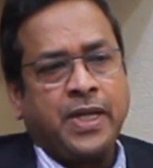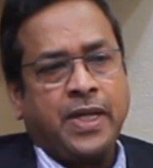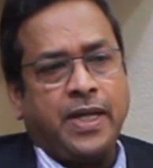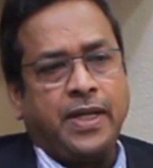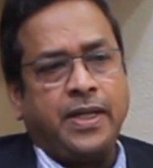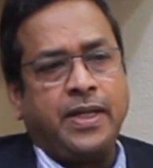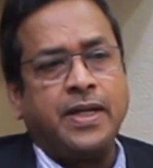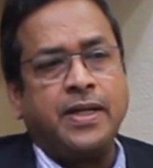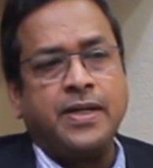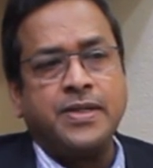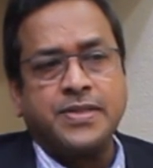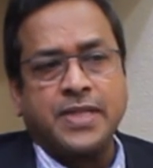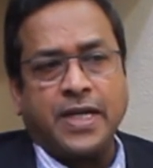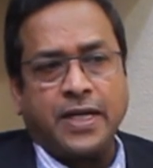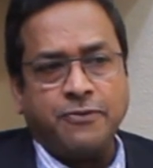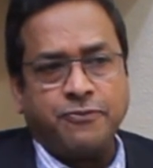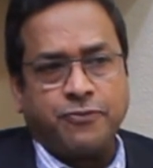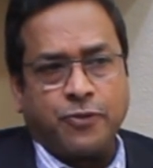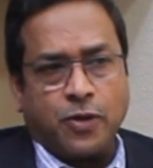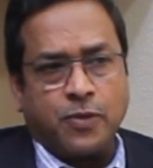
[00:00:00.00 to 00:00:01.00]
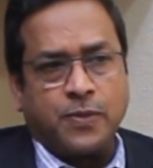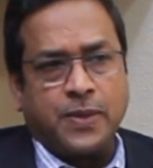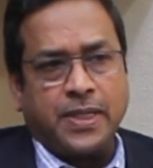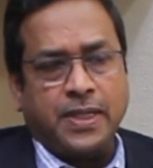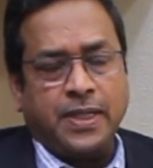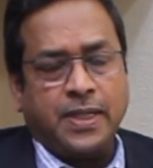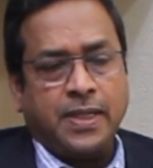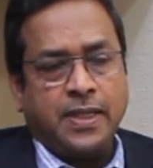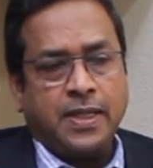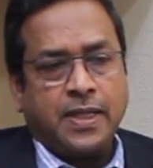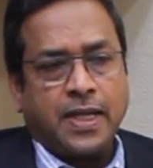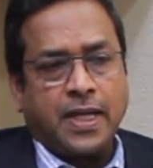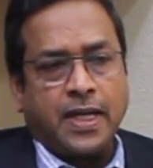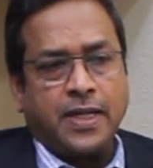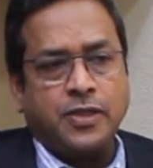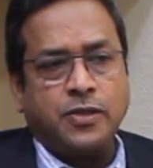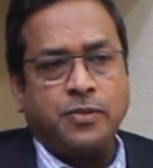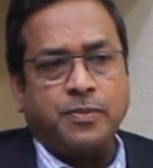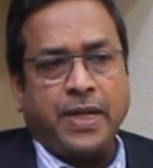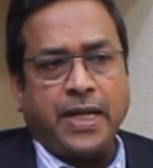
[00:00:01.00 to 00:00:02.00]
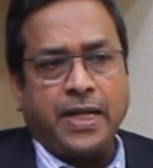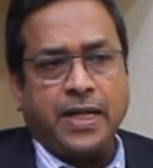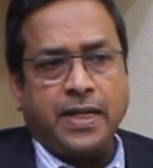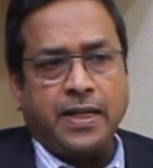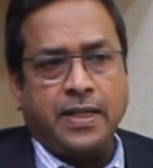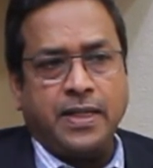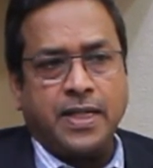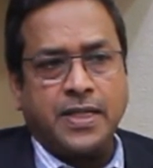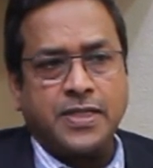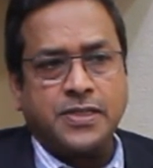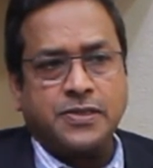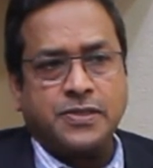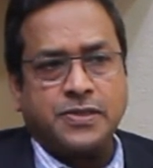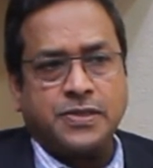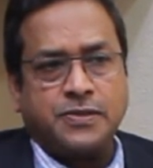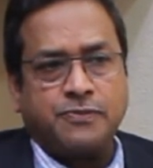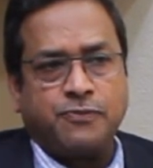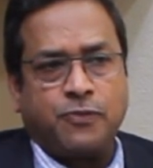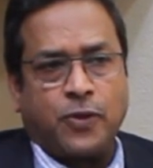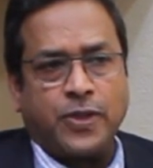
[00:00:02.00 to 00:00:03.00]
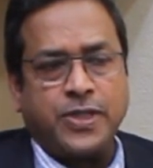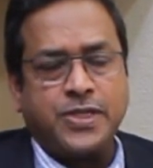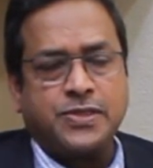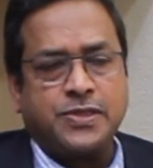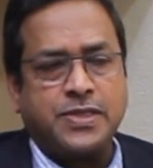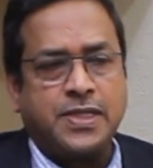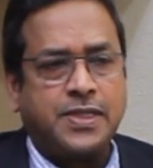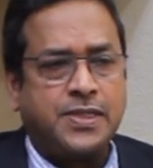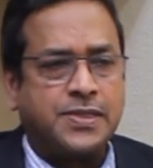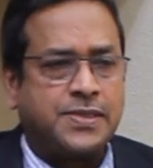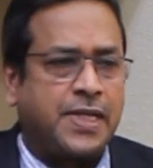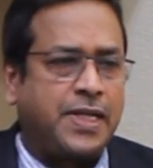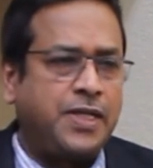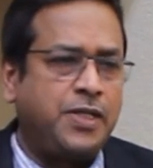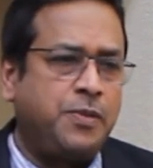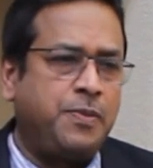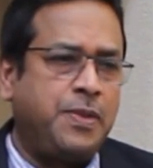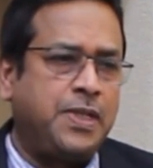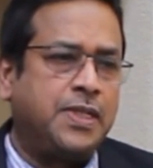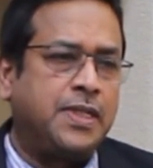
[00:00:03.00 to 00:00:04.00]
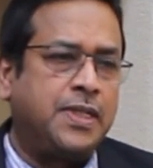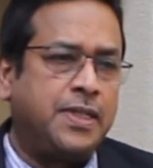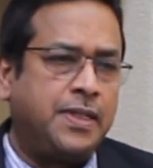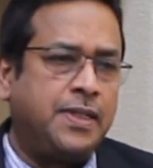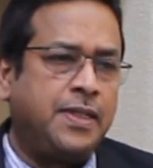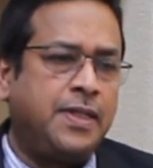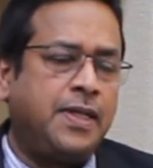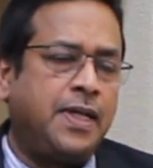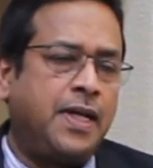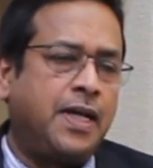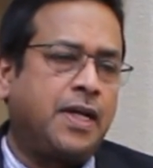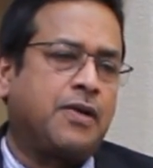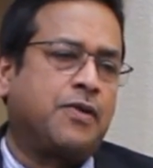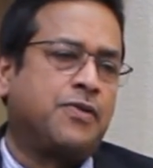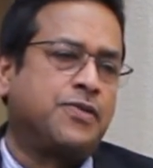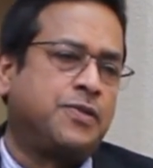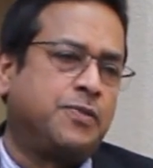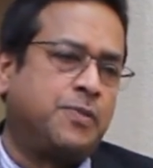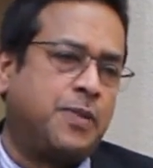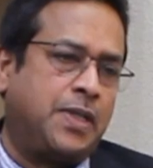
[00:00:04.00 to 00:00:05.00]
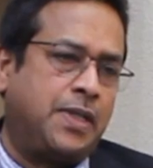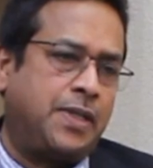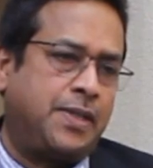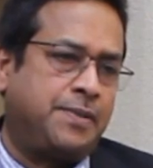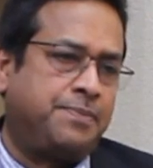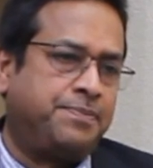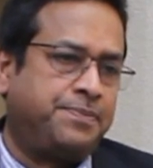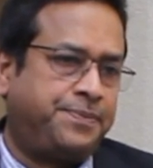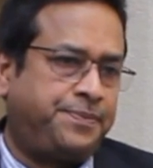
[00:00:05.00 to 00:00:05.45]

Indian design forward and to make India's voice in design to be heard across the world.